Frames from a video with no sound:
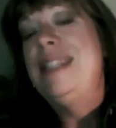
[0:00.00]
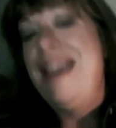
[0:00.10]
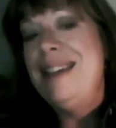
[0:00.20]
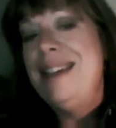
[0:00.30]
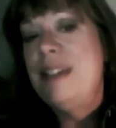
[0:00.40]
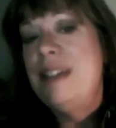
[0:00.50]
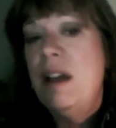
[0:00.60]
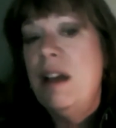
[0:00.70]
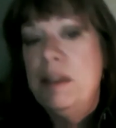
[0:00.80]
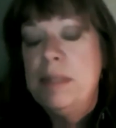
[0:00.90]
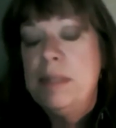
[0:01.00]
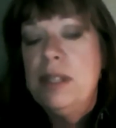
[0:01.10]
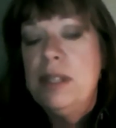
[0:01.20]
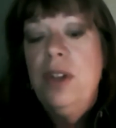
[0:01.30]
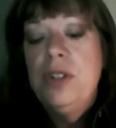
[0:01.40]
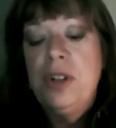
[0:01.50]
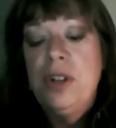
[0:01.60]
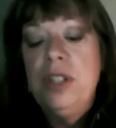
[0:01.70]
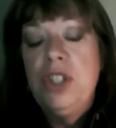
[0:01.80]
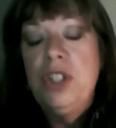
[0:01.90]
8 times during
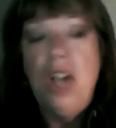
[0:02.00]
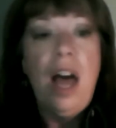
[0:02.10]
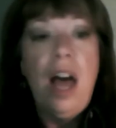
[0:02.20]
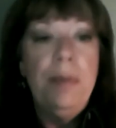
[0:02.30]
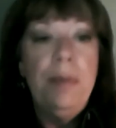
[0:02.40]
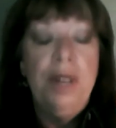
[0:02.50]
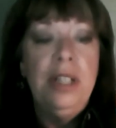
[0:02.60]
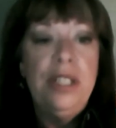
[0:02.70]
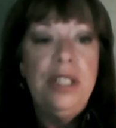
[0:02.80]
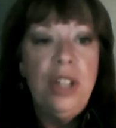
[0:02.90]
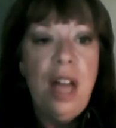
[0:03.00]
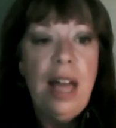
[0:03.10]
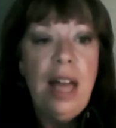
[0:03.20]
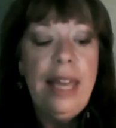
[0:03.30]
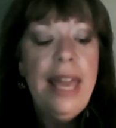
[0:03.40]
July, primarily July.